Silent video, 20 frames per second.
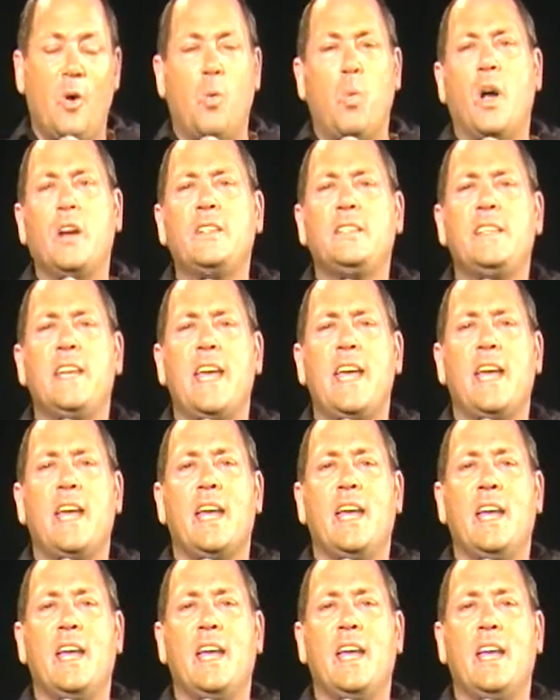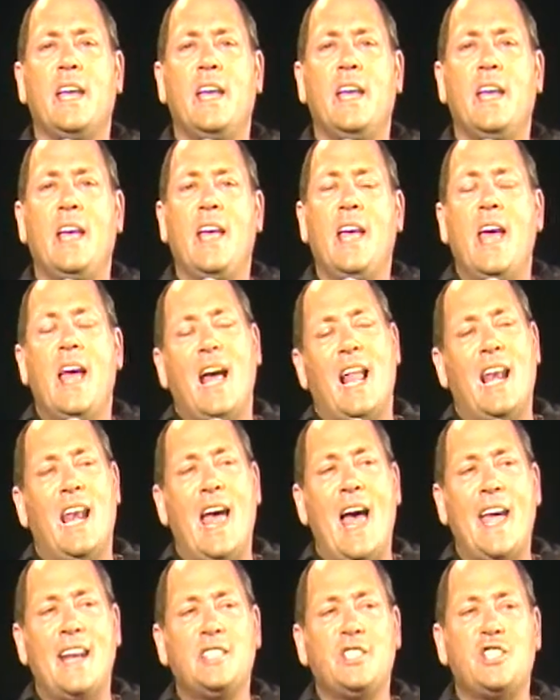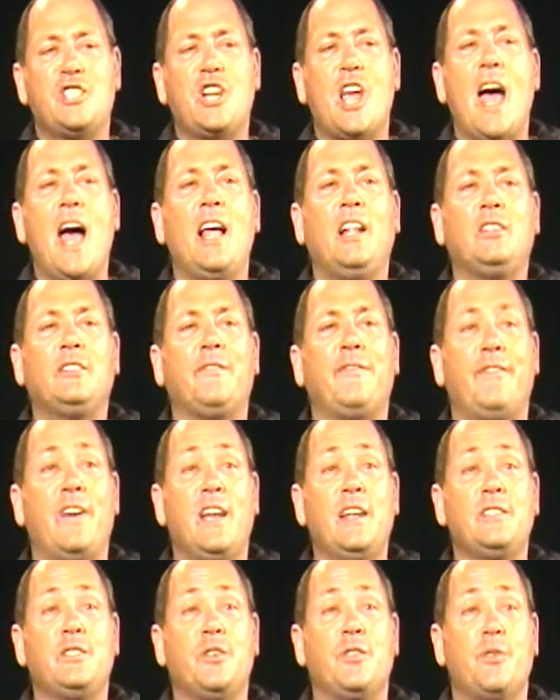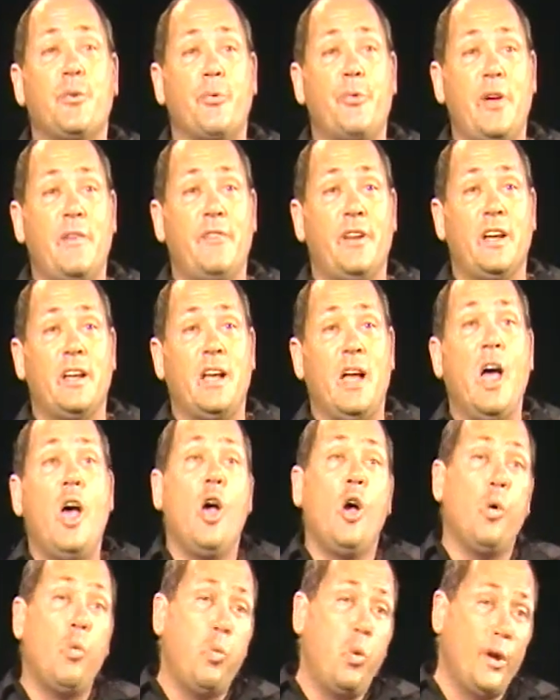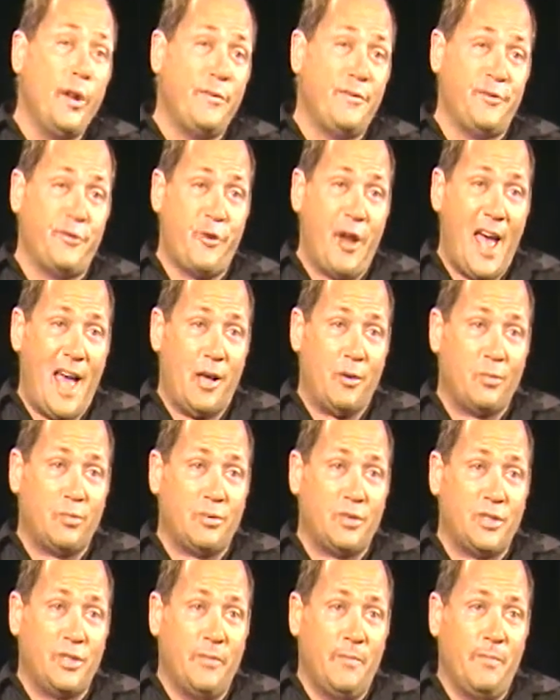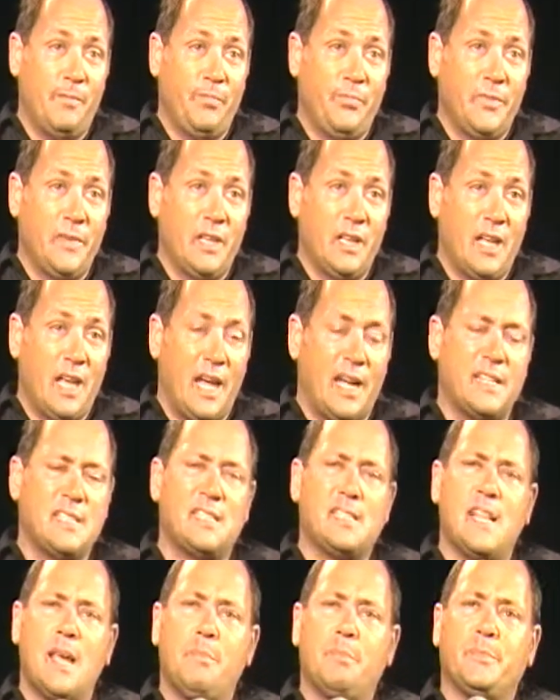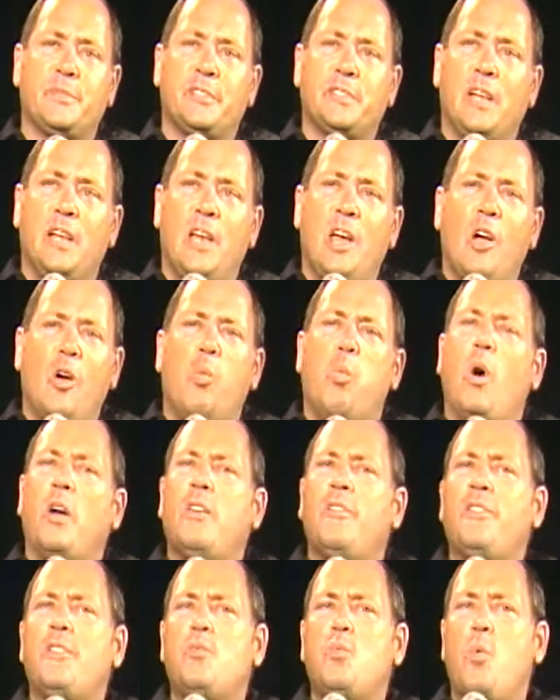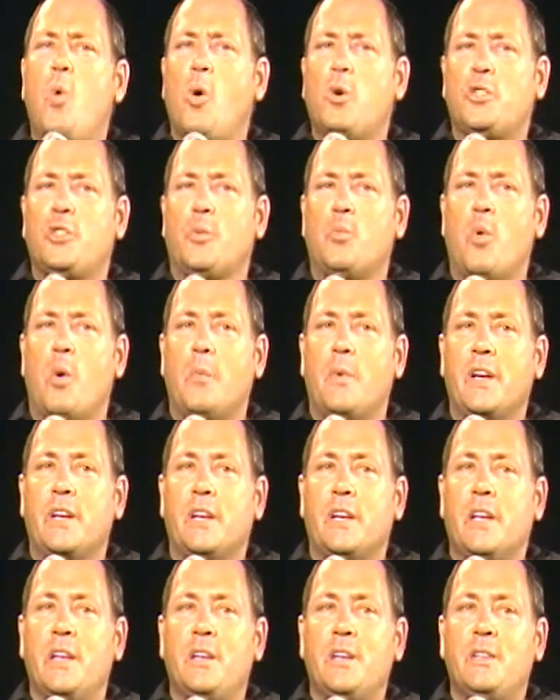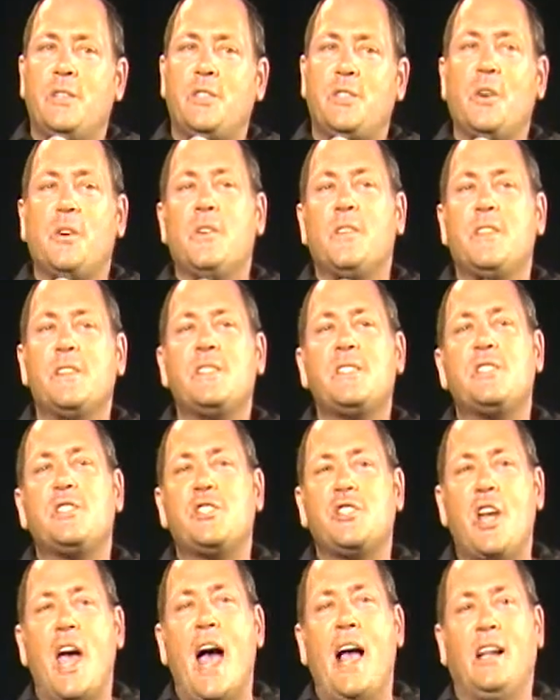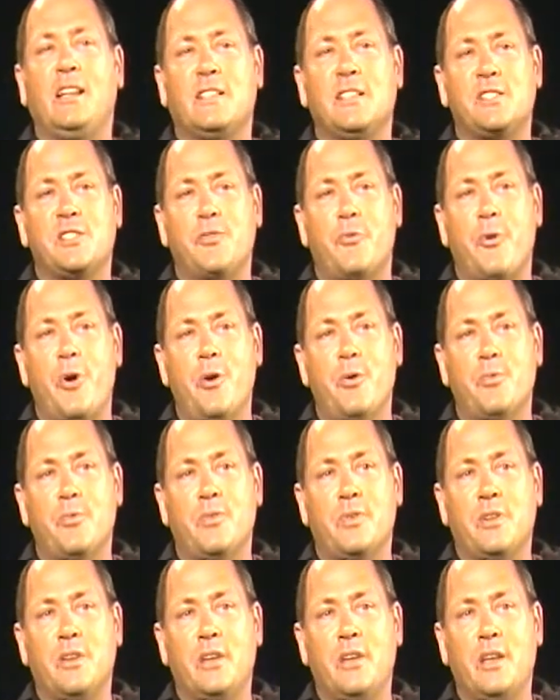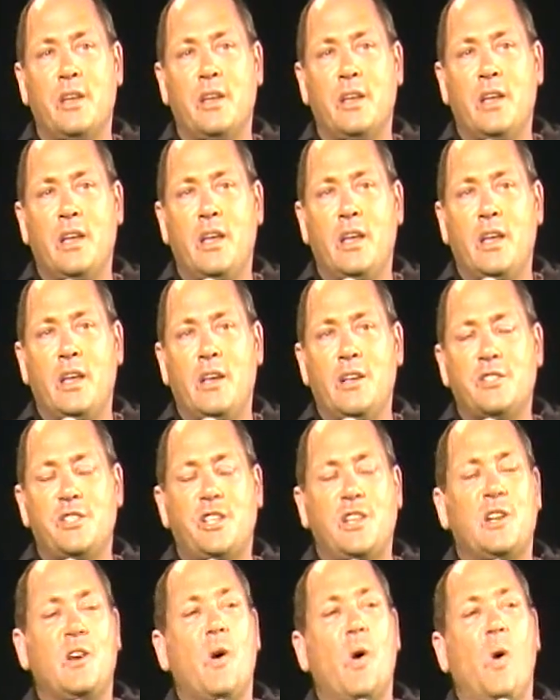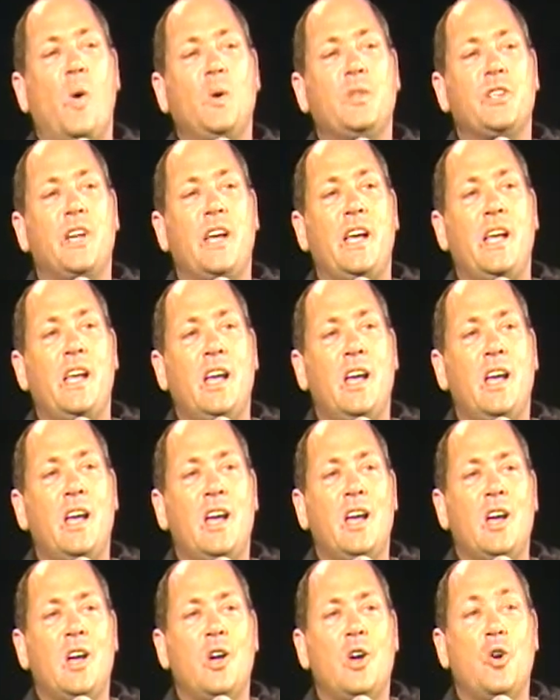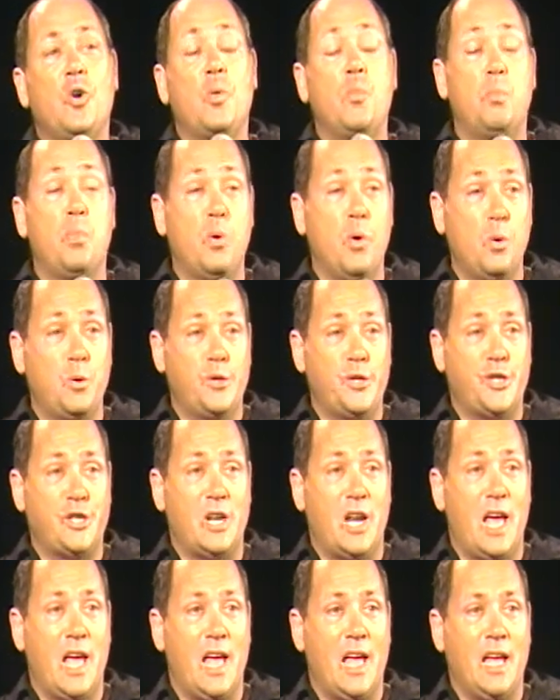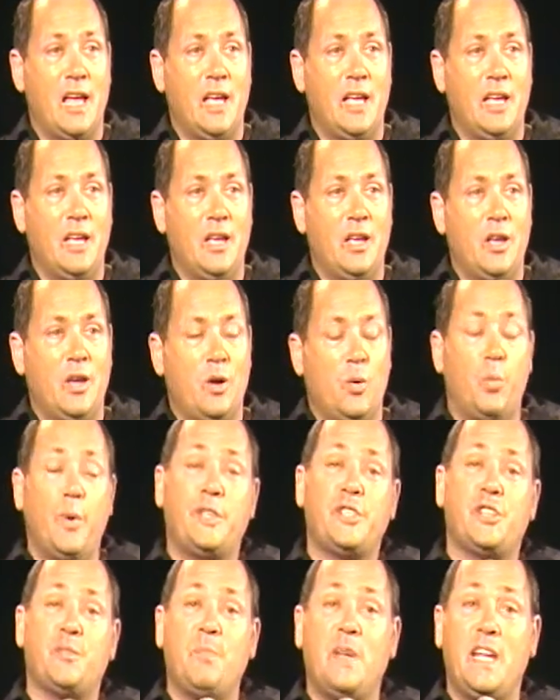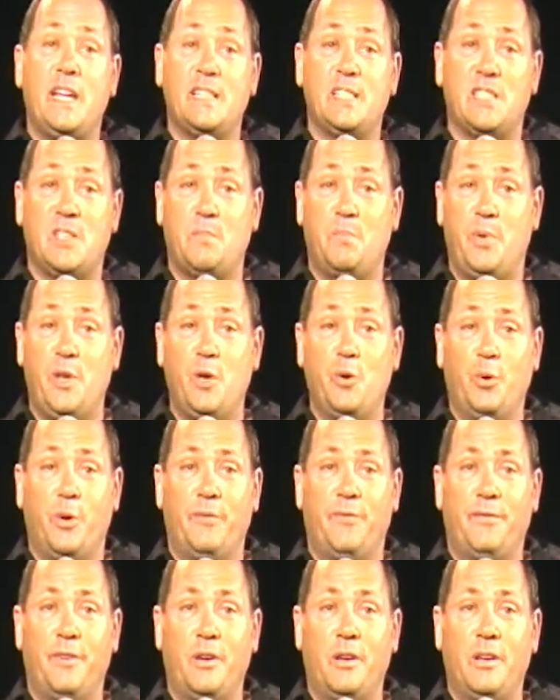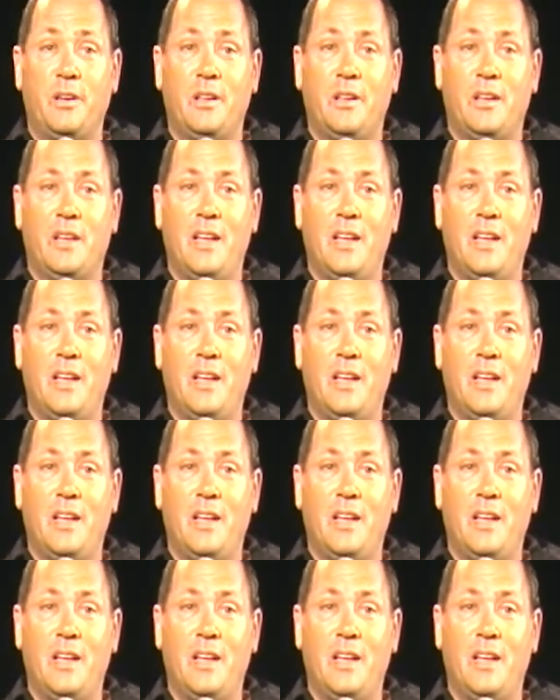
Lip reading: One day, a land child fell into the river, would have drowned, except one of the water women took this child as her own. She called her Ubushle, which means beautiful.